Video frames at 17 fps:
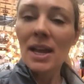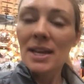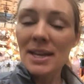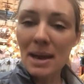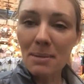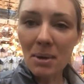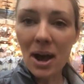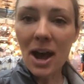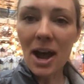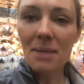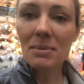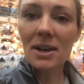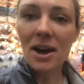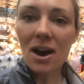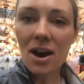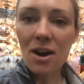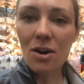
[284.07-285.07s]
Now behind
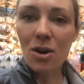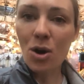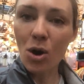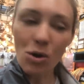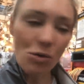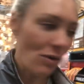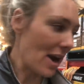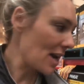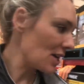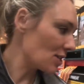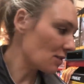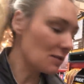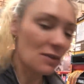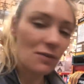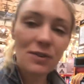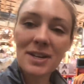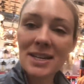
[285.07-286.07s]
me are a whole range of
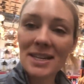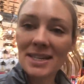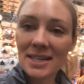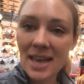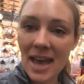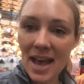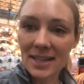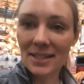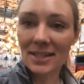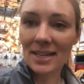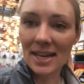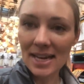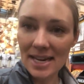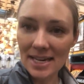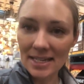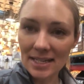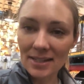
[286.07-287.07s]
different gas
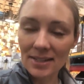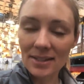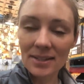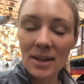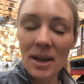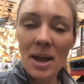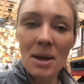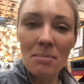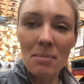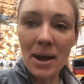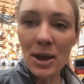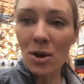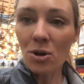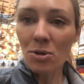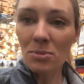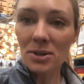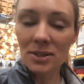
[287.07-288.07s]
heaters. My
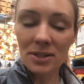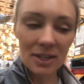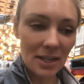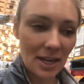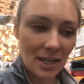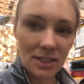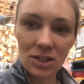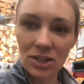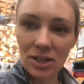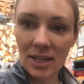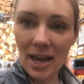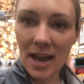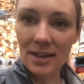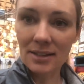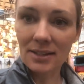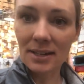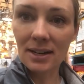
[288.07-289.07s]
home is connected to
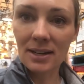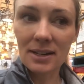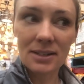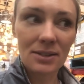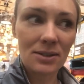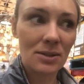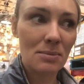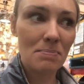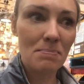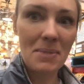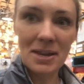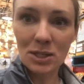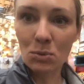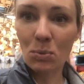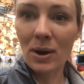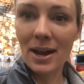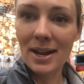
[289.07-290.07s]
gas and it's the
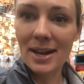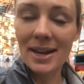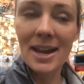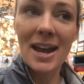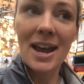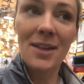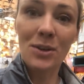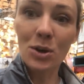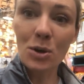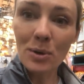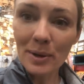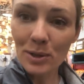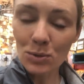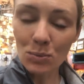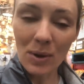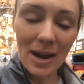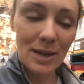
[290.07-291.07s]
best way and the
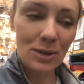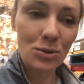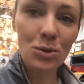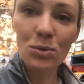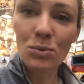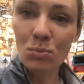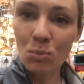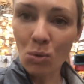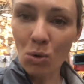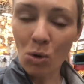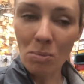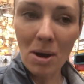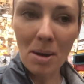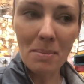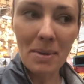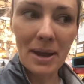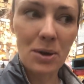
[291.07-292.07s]
quickest way to warm
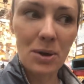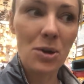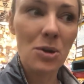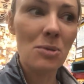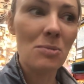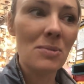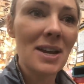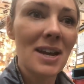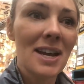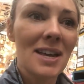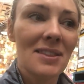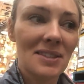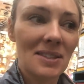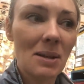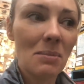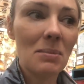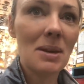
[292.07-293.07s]
up my home.
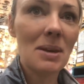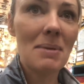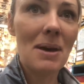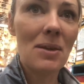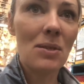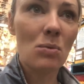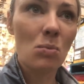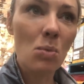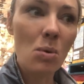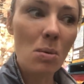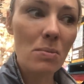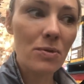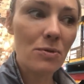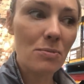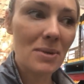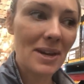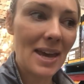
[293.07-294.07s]
There's something about the warmth
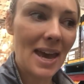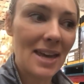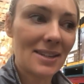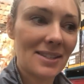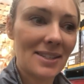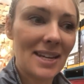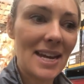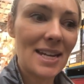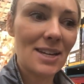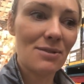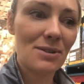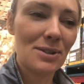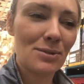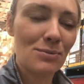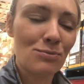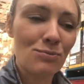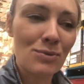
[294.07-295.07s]
from a gas heater.
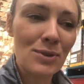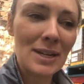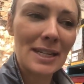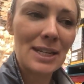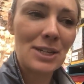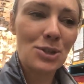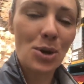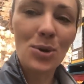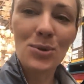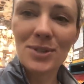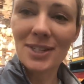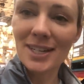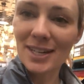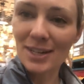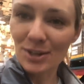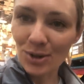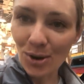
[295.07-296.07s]
It's really
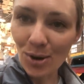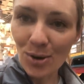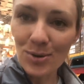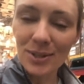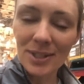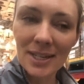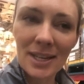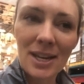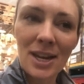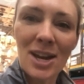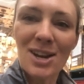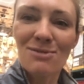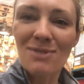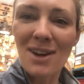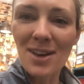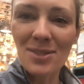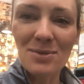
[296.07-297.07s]
toasty and cozy
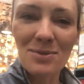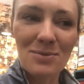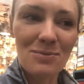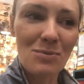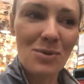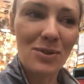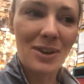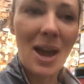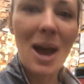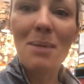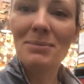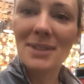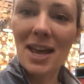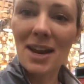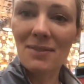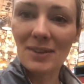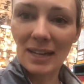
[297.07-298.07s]
rather than what comes
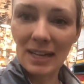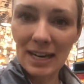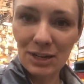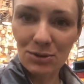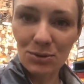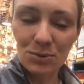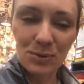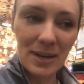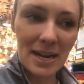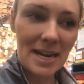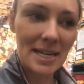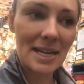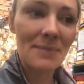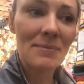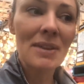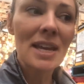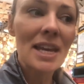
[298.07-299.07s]
out of an electrical heater.